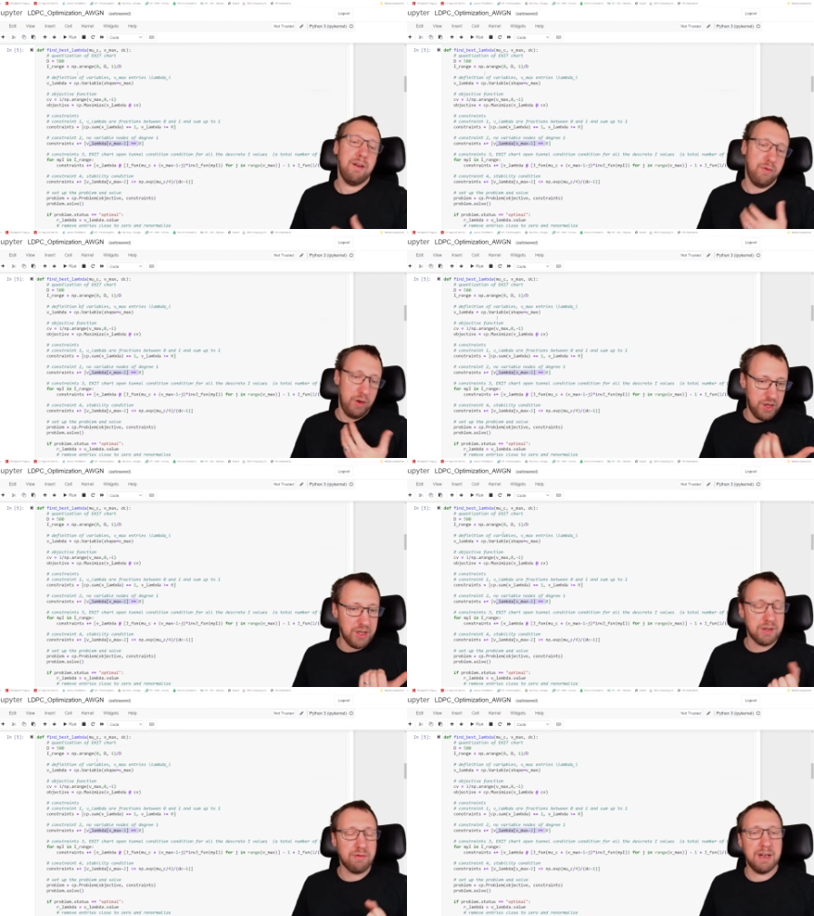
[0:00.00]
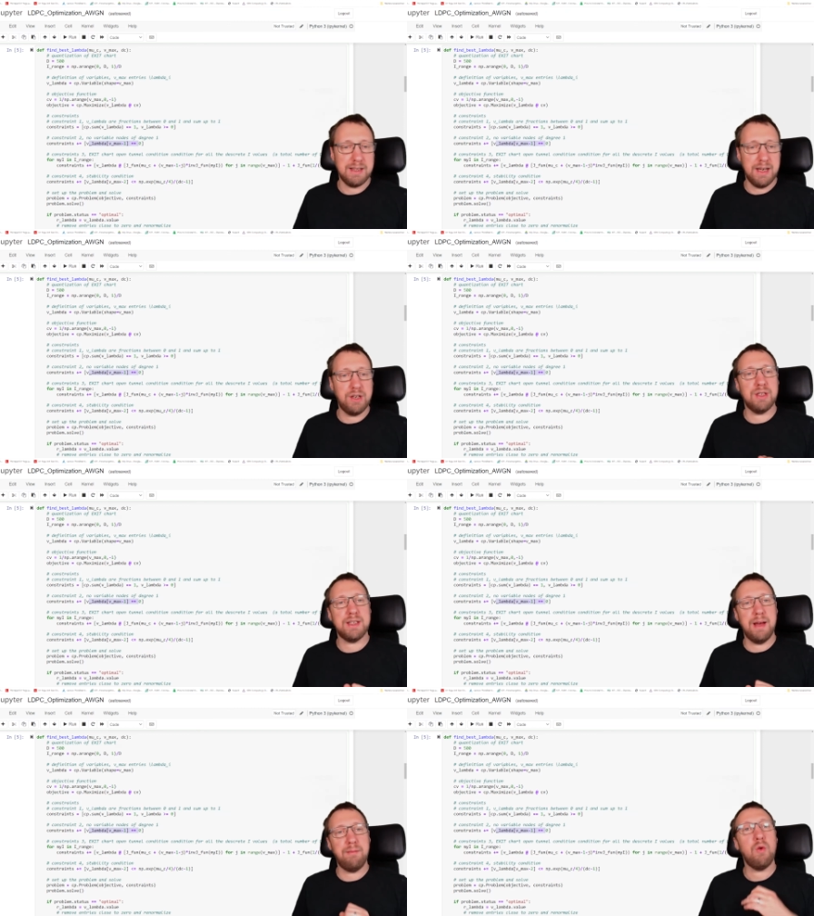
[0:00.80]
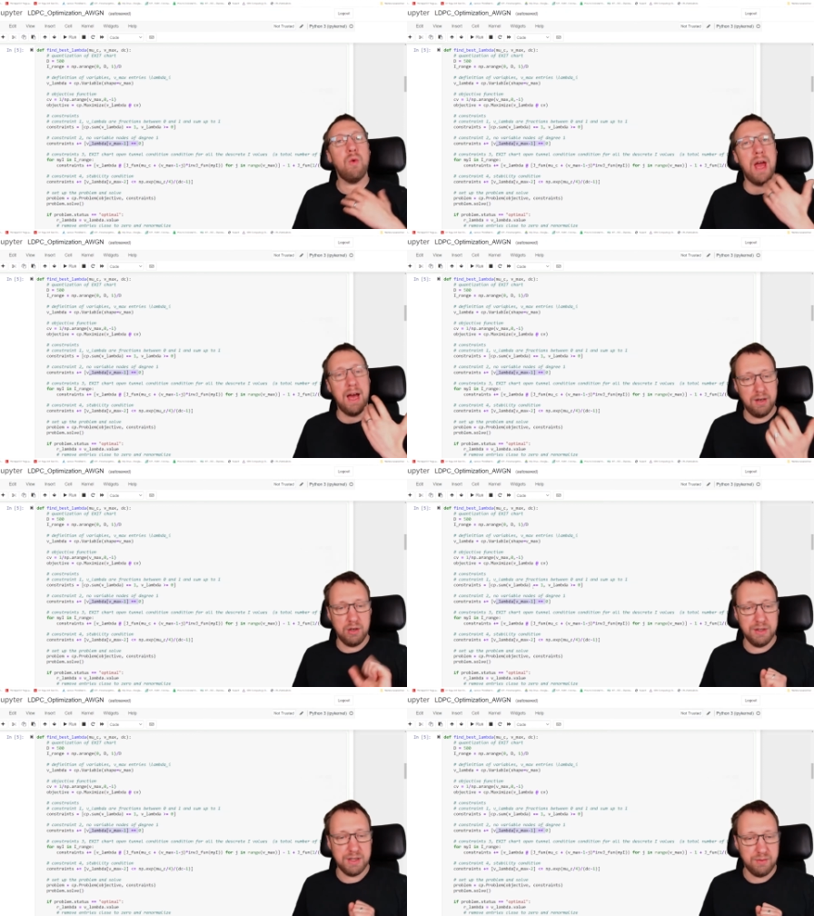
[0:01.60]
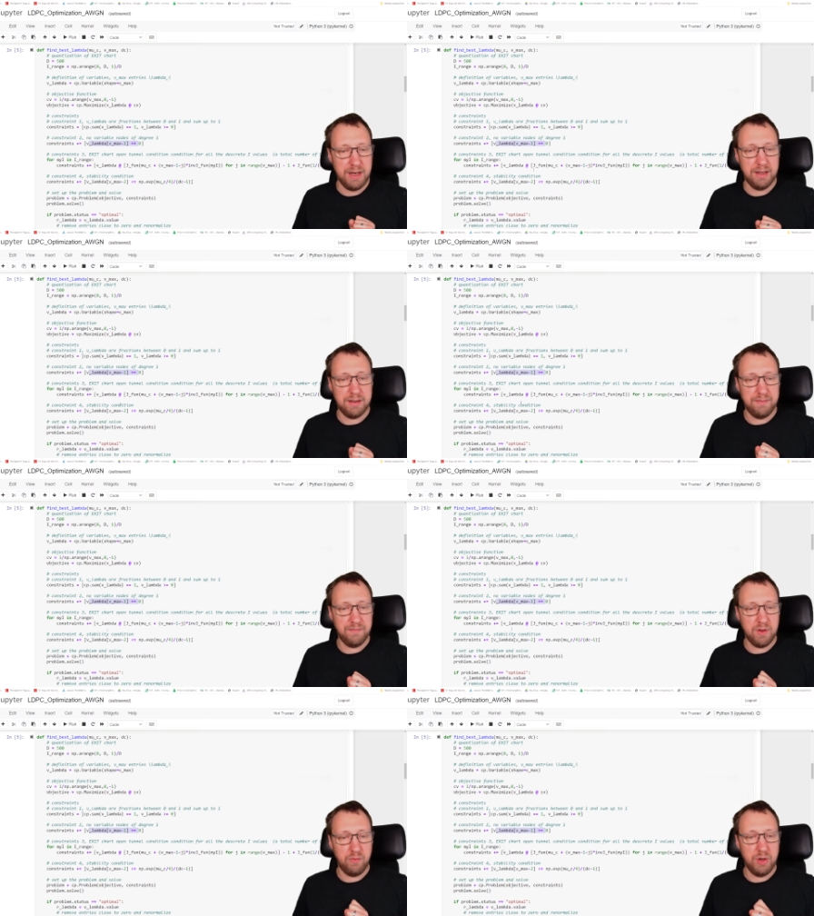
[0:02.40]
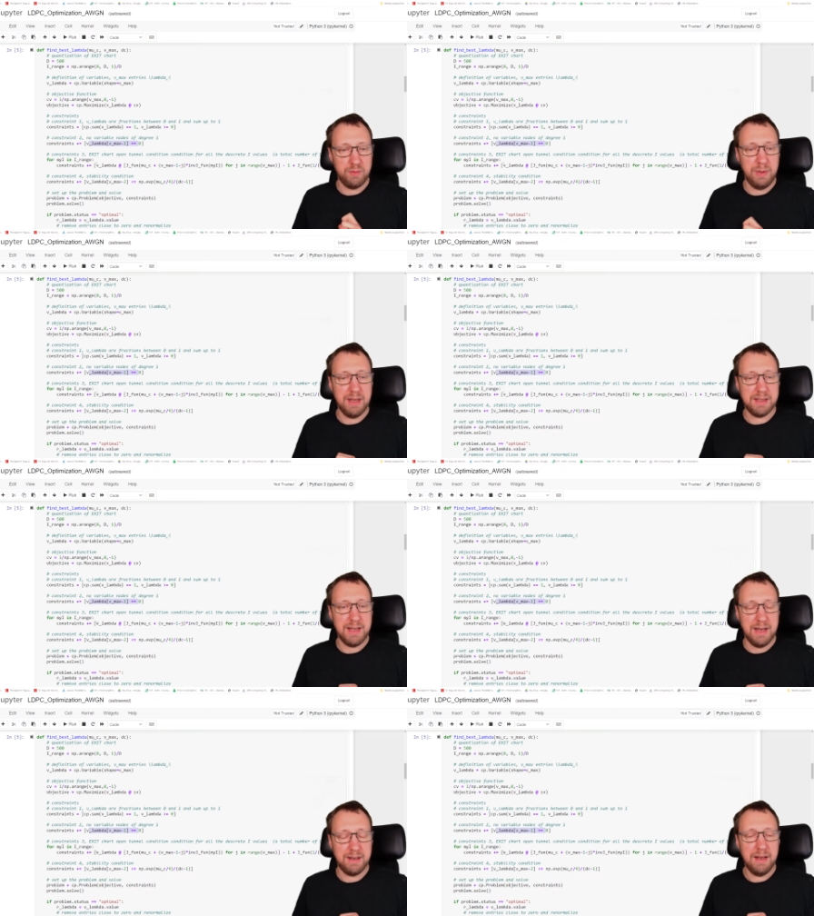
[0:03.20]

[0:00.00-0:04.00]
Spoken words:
For each discretization step, we add a constraint, which means that